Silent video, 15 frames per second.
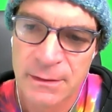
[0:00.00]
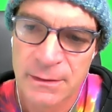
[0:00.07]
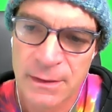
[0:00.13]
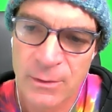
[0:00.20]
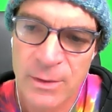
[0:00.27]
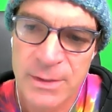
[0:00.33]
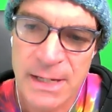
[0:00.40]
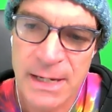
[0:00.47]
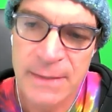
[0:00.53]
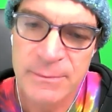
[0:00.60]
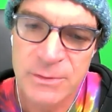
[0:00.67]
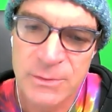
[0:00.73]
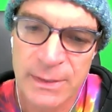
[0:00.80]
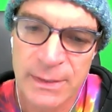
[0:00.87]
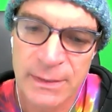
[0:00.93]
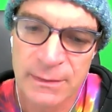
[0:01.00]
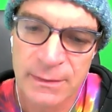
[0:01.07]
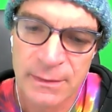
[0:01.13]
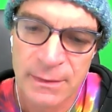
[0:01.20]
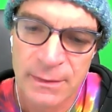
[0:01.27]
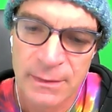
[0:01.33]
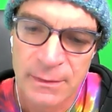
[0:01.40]
There were times when
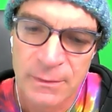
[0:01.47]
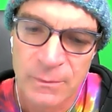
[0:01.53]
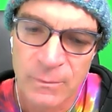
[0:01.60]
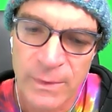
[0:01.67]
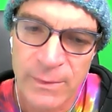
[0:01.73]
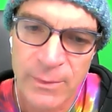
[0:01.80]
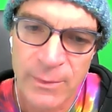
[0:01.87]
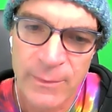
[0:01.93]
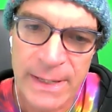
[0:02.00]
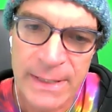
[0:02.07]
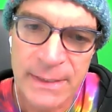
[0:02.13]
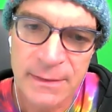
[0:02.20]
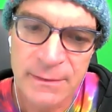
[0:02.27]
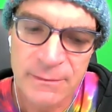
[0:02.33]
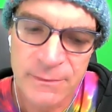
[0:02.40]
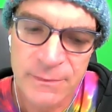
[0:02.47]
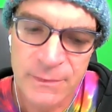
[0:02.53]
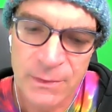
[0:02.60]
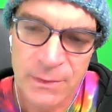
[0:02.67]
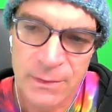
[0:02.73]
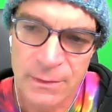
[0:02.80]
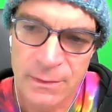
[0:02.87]
we were ready
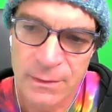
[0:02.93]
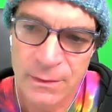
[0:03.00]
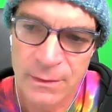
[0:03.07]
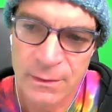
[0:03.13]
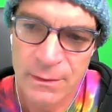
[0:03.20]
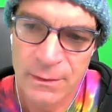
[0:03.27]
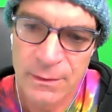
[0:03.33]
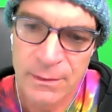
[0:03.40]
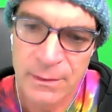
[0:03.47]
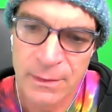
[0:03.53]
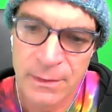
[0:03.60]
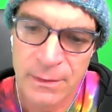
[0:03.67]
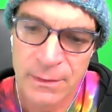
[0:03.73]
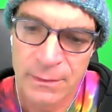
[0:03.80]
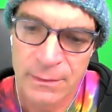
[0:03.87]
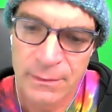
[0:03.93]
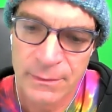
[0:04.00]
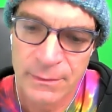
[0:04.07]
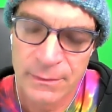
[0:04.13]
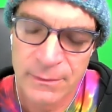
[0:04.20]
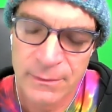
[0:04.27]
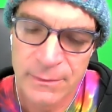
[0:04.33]
for
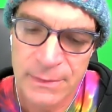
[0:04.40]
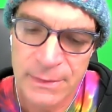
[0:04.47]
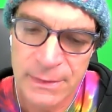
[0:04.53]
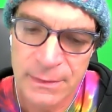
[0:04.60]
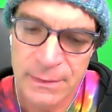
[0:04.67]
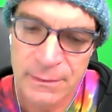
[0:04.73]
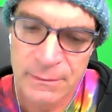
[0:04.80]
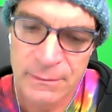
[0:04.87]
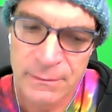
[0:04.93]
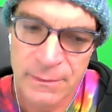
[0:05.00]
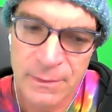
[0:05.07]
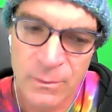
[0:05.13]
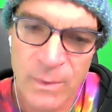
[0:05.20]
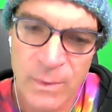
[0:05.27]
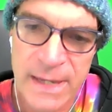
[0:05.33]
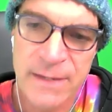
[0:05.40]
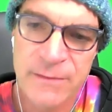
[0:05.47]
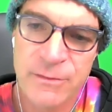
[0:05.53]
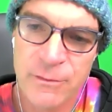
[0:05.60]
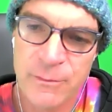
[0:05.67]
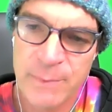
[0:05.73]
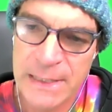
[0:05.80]
the
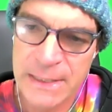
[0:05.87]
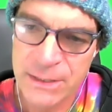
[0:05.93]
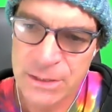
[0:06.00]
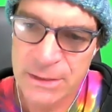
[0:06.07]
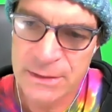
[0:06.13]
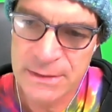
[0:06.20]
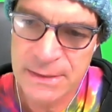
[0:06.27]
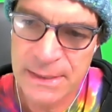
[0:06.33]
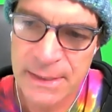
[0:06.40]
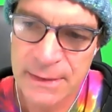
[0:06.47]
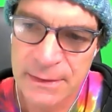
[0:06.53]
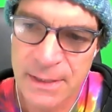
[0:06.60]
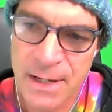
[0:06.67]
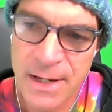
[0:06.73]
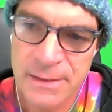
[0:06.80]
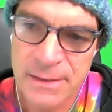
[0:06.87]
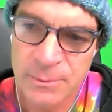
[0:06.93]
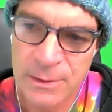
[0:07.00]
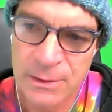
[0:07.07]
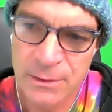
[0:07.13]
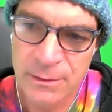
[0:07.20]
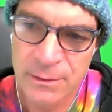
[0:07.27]
wave of patients to hit the
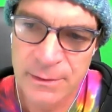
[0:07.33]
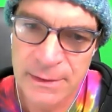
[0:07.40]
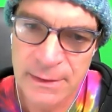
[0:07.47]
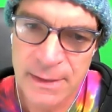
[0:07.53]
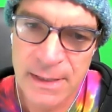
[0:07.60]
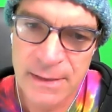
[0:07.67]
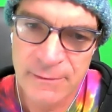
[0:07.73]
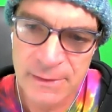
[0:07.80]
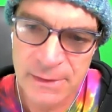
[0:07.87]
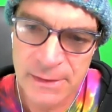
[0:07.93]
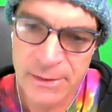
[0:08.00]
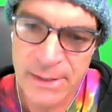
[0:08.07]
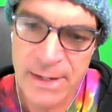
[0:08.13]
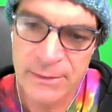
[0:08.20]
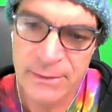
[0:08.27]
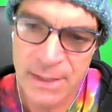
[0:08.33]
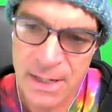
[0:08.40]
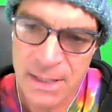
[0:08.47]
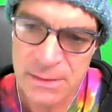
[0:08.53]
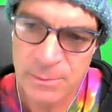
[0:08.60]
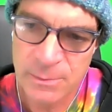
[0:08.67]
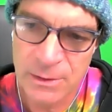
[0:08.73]
hospital, and kind of cleared out the
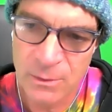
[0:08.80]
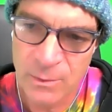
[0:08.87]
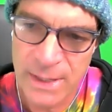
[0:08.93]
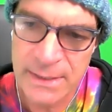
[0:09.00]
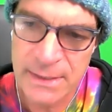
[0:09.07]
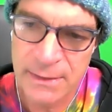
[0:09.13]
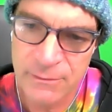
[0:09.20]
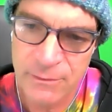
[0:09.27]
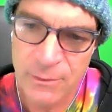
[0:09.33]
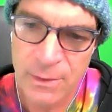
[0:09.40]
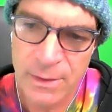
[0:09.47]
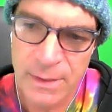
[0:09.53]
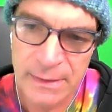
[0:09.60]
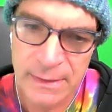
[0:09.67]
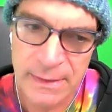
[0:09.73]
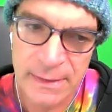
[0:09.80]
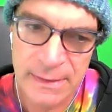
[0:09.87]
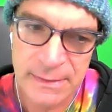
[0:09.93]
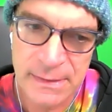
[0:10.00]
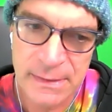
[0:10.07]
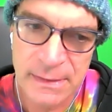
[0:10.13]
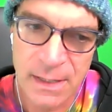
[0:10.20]
hospital waiting for it, and it
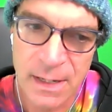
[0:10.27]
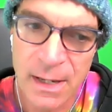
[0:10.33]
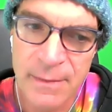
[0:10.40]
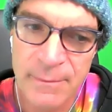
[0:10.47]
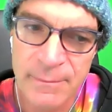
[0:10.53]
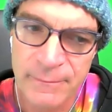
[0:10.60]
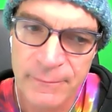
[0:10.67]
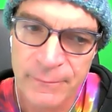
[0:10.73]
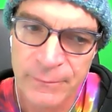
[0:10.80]
didn't come.